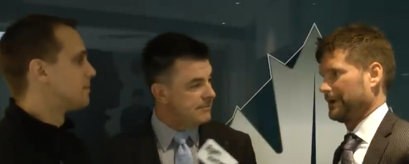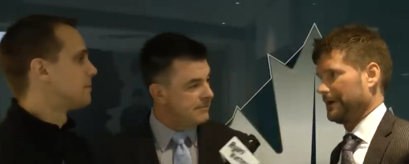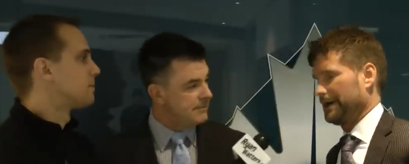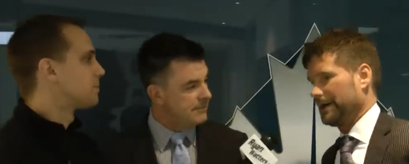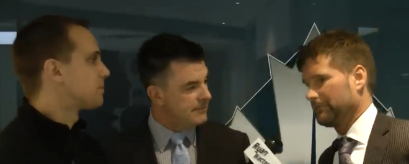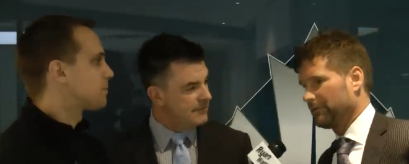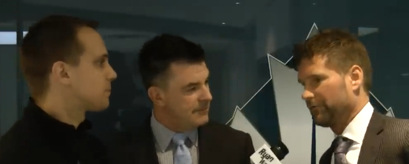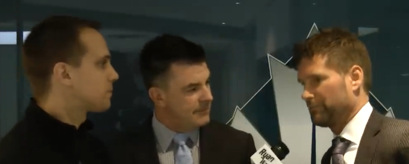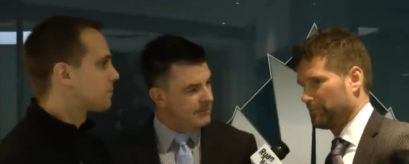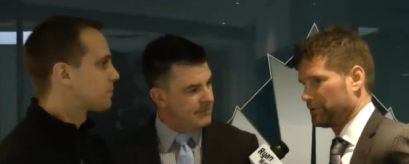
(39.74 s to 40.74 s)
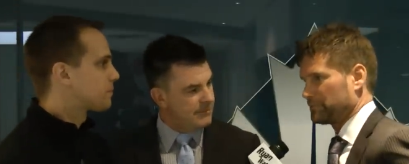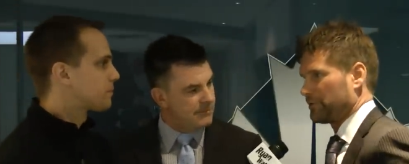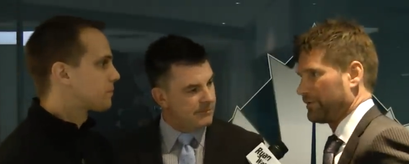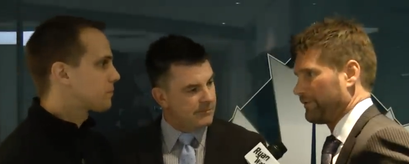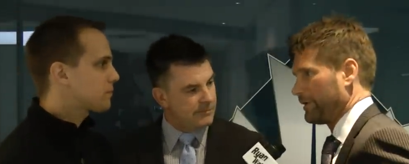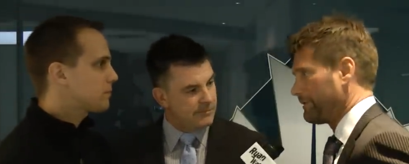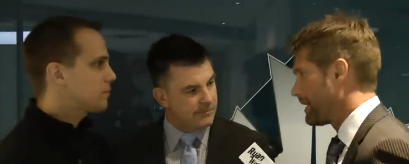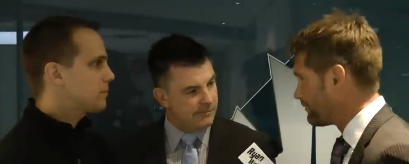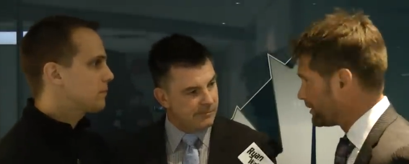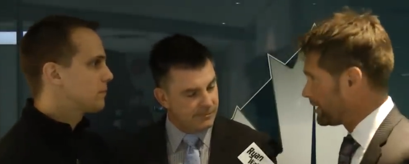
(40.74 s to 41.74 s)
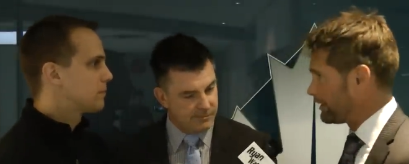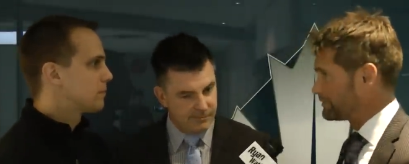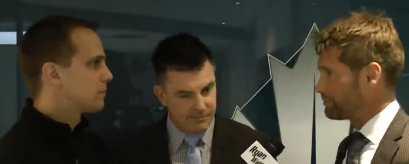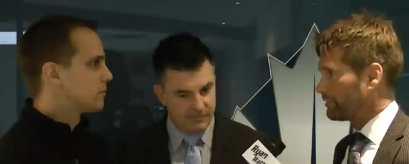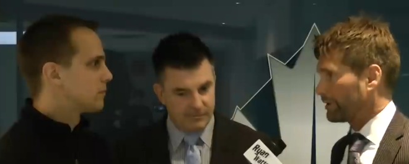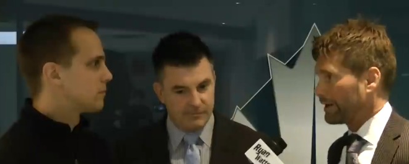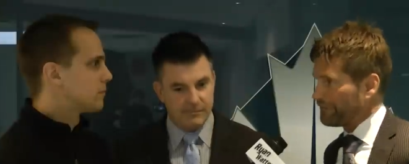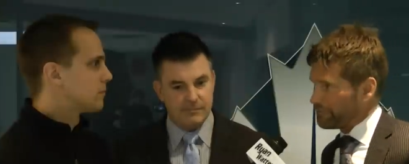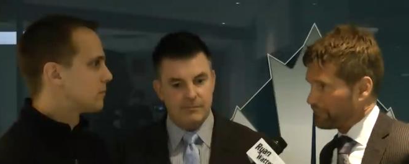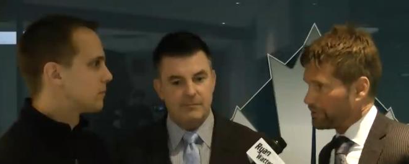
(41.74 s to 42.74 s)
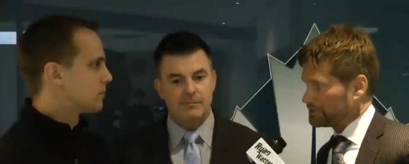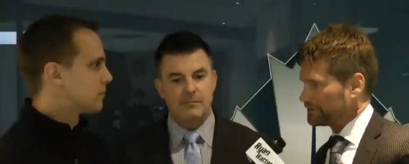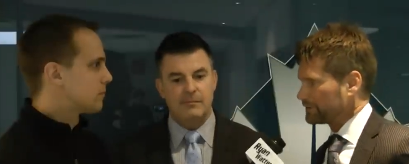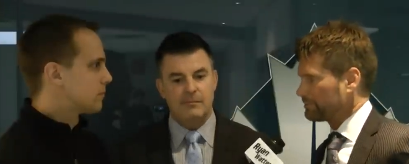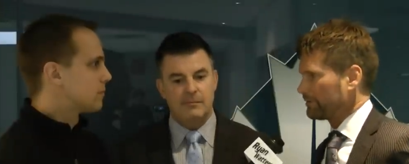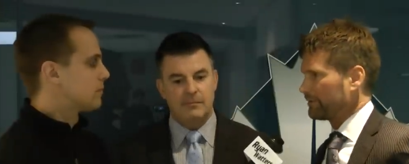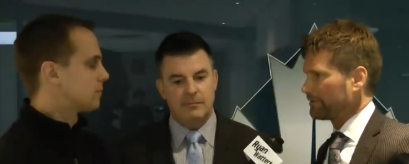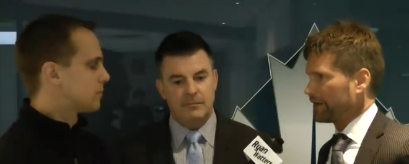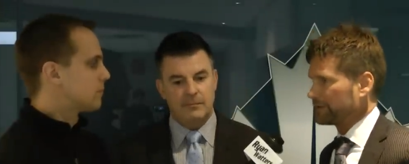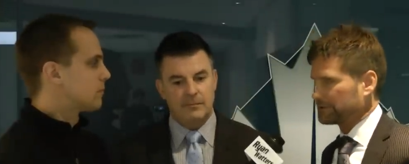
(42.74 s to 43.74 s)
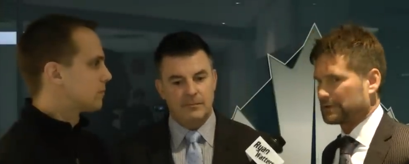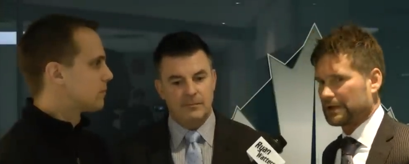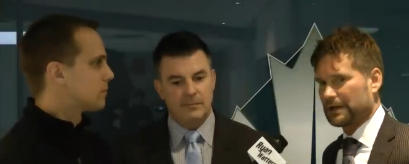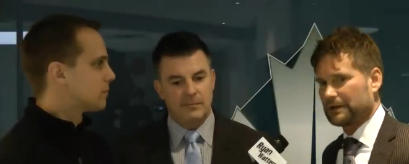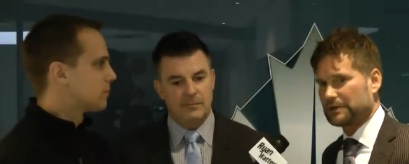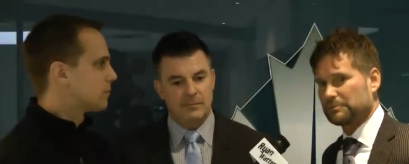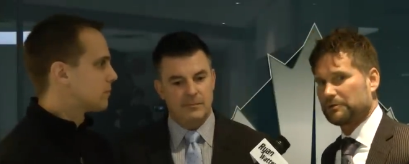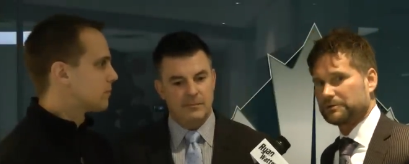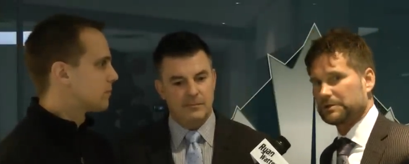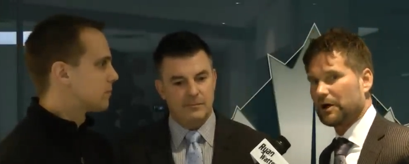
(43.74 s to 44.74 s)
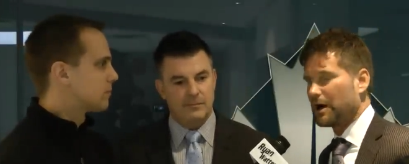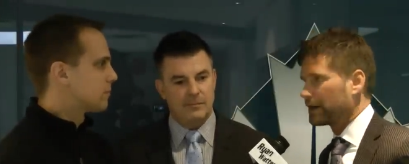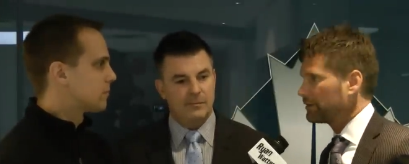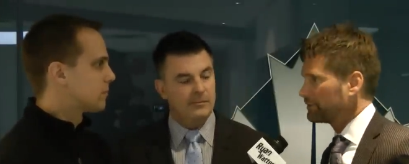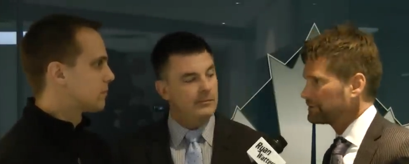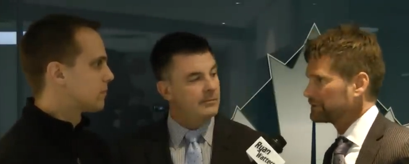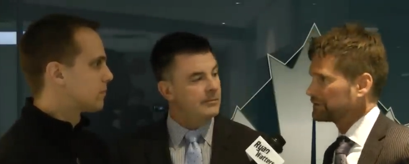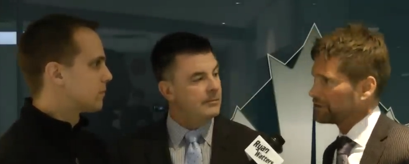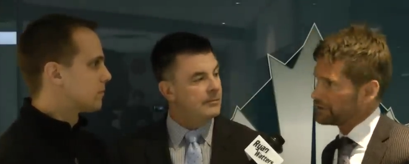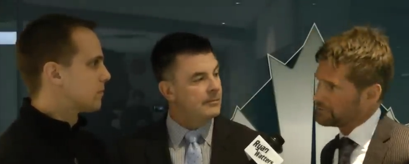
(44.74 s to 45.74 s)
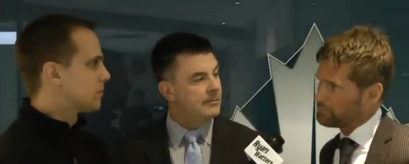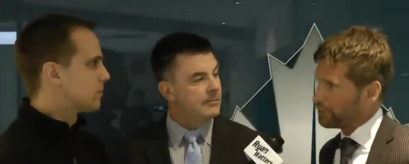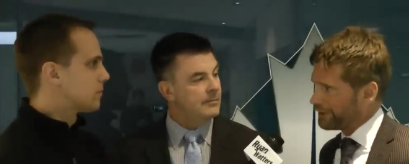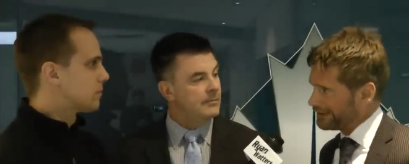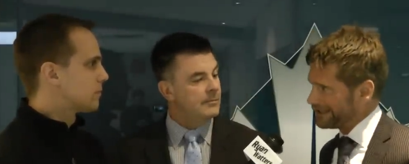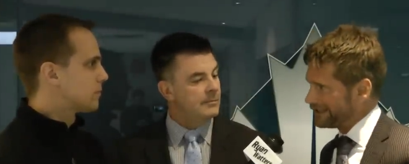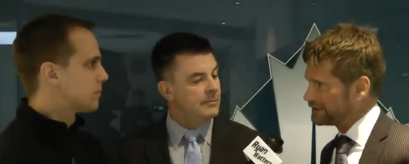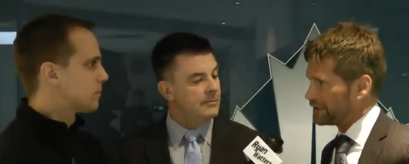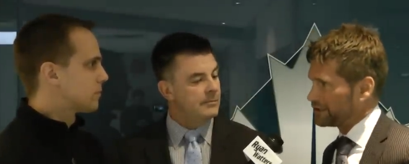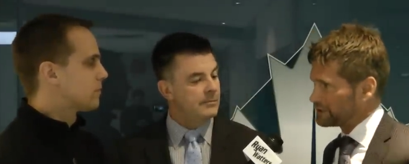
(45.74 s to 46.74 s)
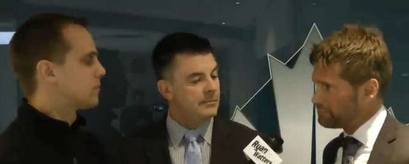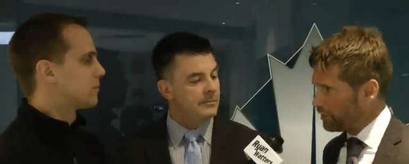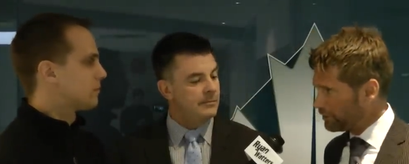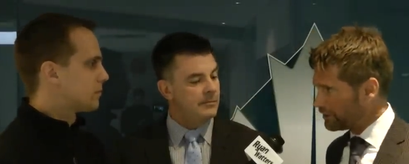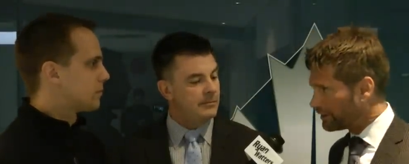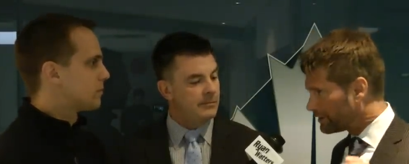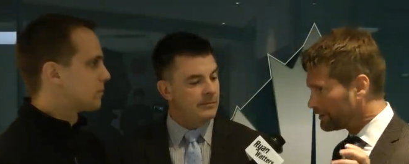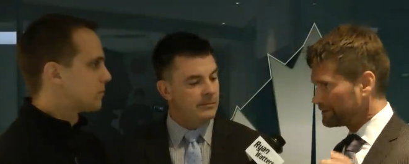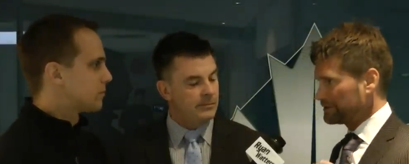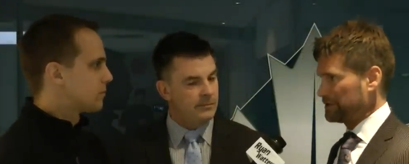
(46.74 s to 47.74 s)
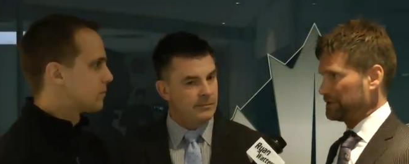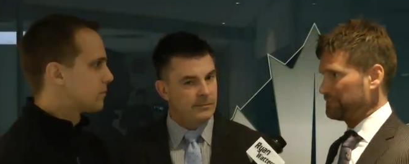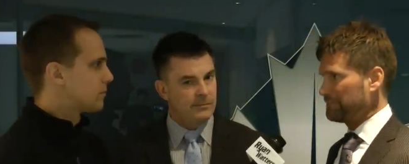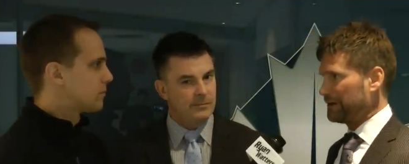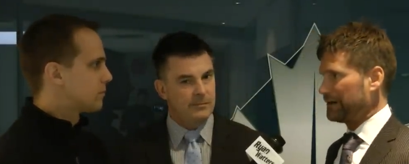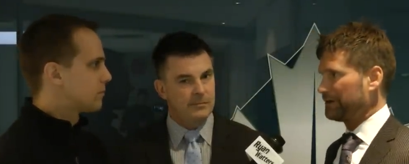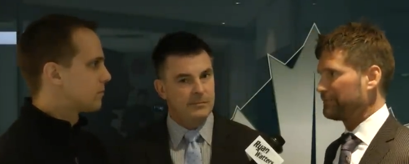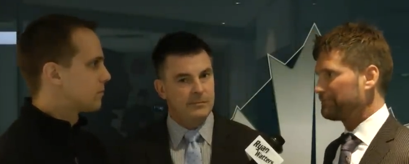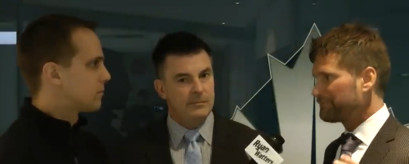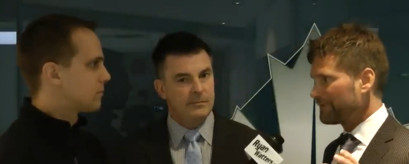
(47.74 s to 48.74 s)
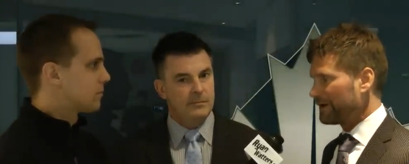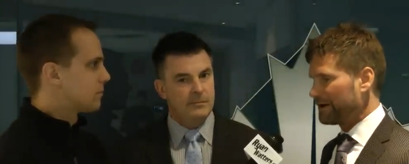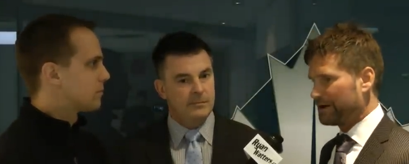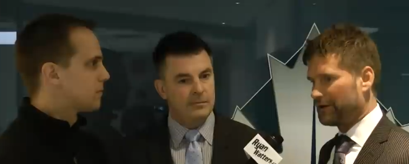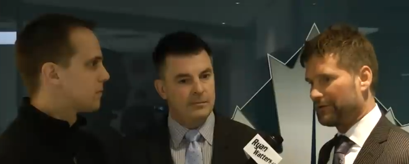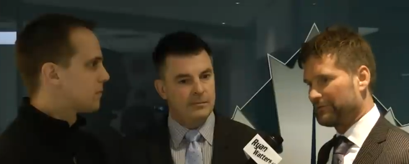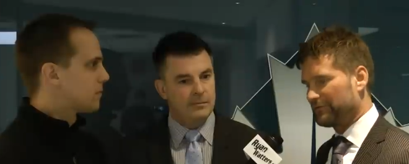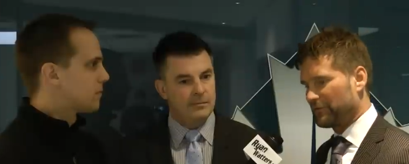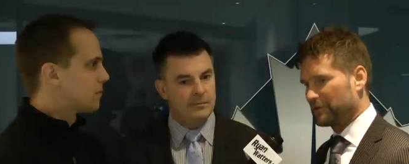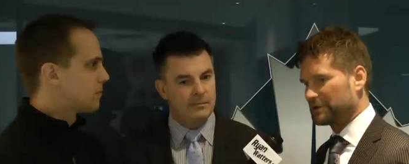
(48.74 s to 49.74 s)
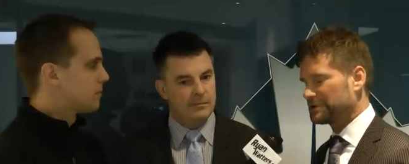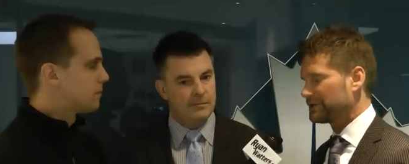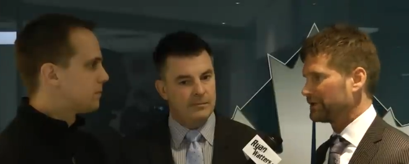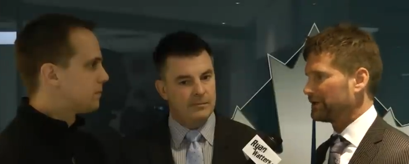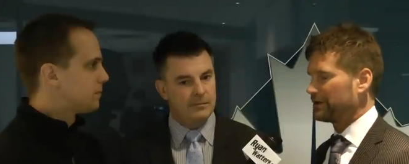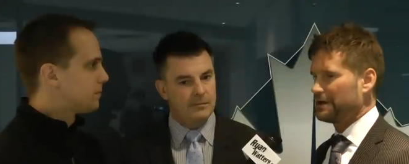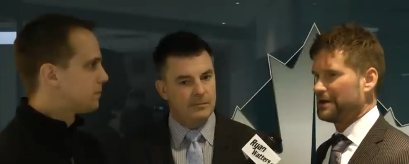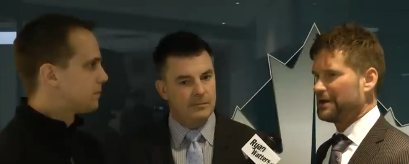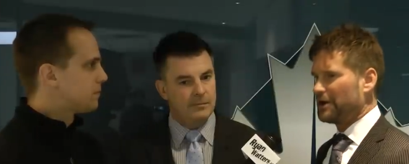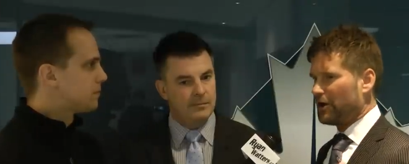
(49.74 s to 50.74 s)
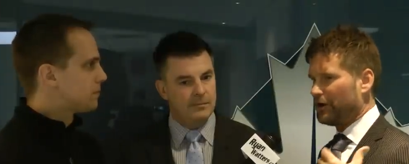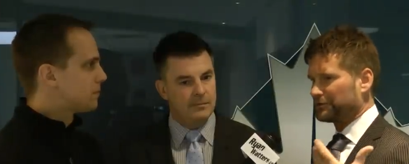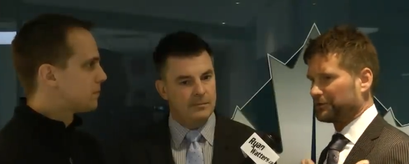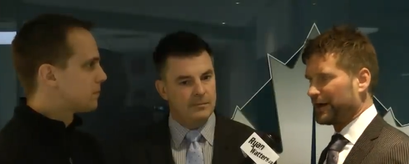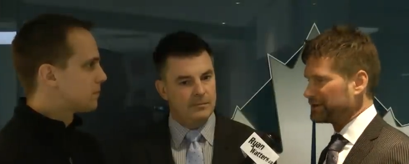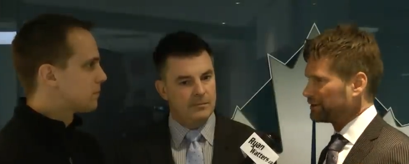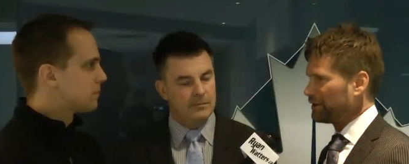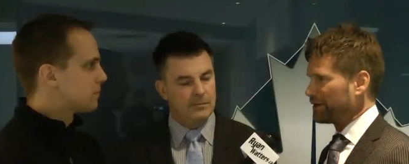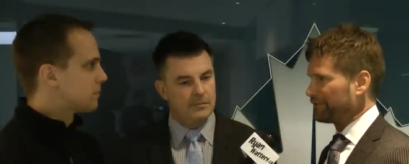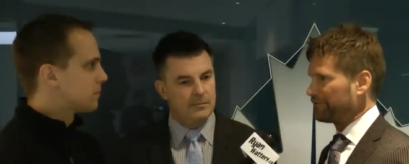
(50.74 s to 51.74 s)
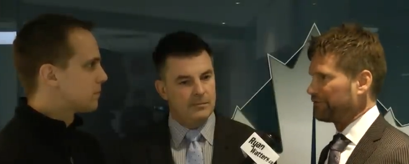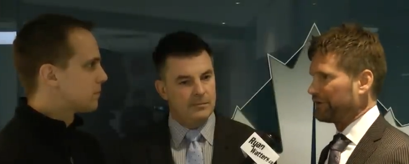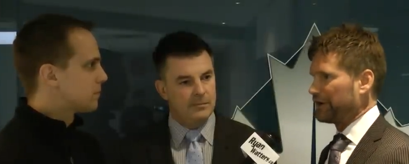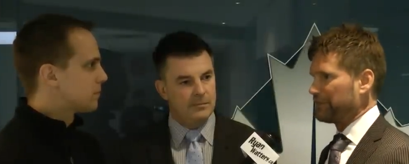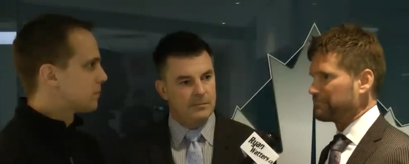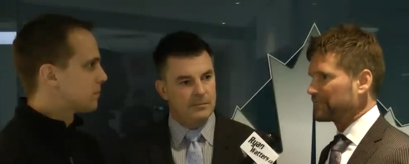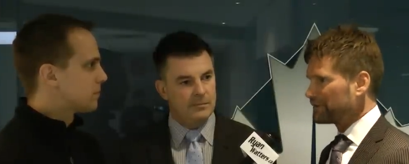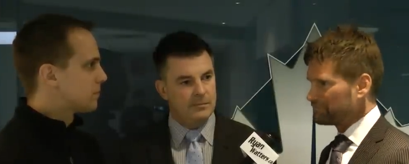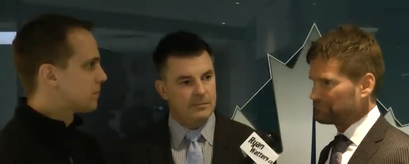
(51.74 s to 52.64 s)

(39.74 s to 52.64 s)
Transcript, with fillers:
Speaker 1: Uh, well, football is more of a everyday sport or every person sport, as uh, as opposed to hockey, which is a more elite, uh, smaller team uh, uh, focused, and also has a lot of um,